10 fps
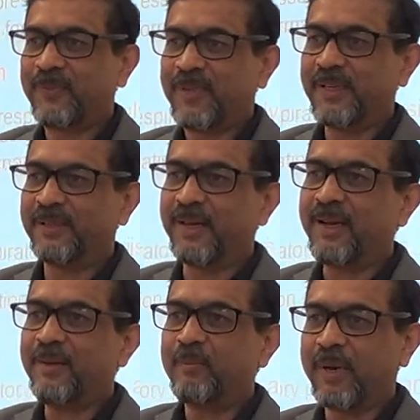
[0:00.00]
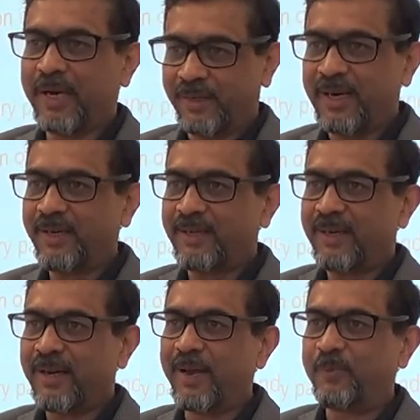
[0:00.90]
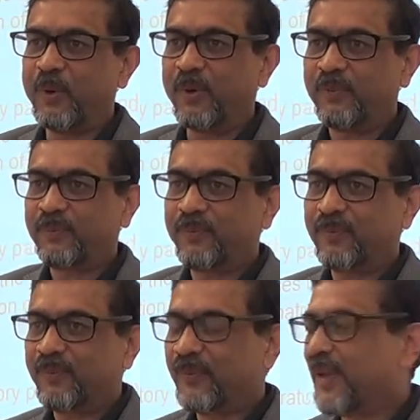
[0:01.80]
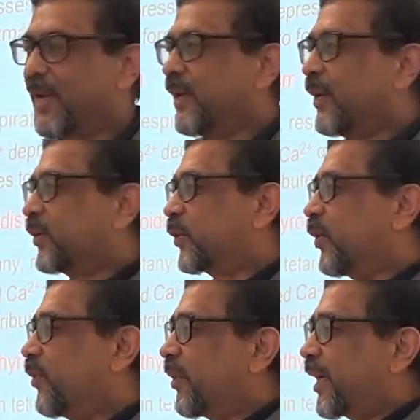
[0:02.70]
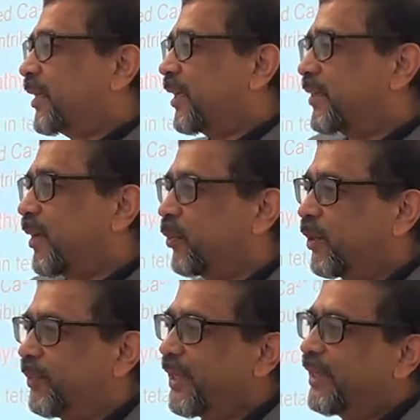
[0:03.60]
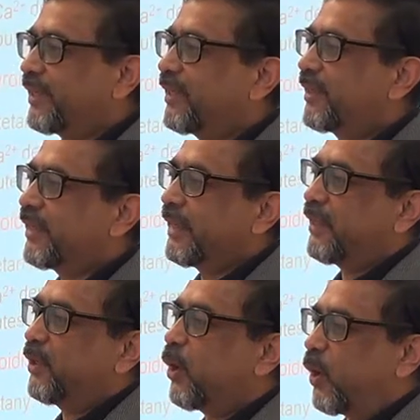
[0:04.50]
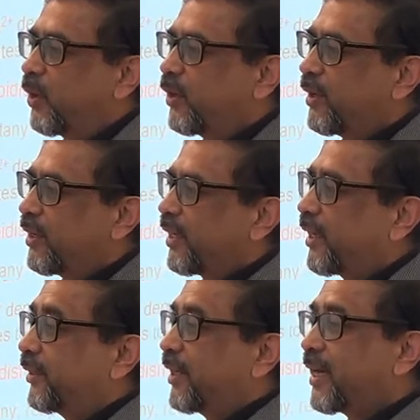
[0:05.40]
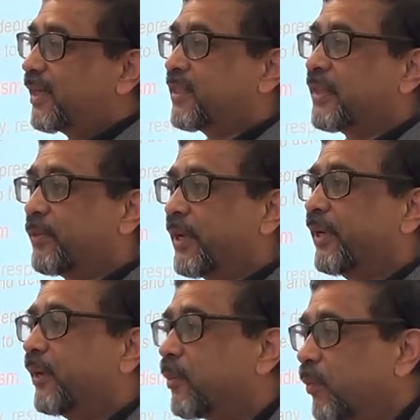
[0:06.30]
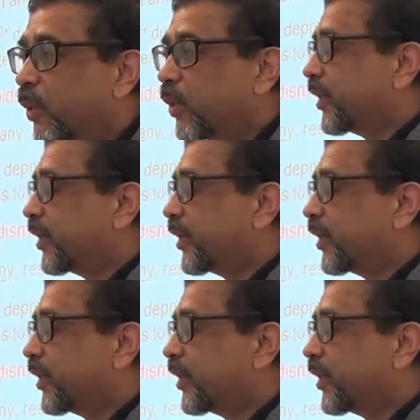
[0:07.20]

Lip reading: in the blood, right? Hypo. So blood calcium will be low, and that is even more